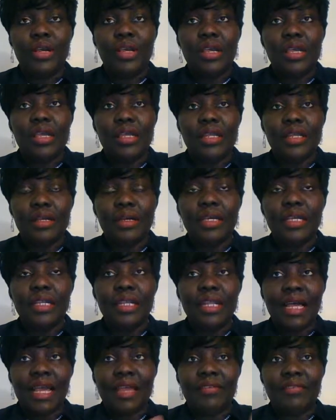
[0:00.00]
in real
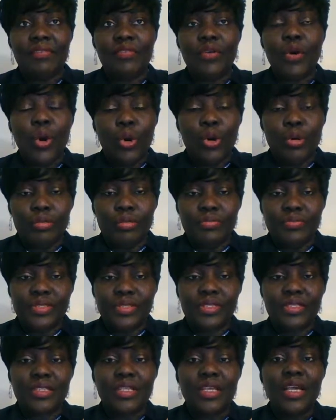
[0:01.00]
life
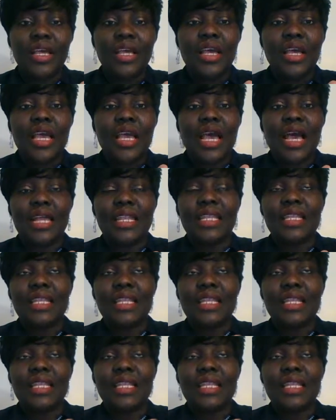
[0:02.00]
homes and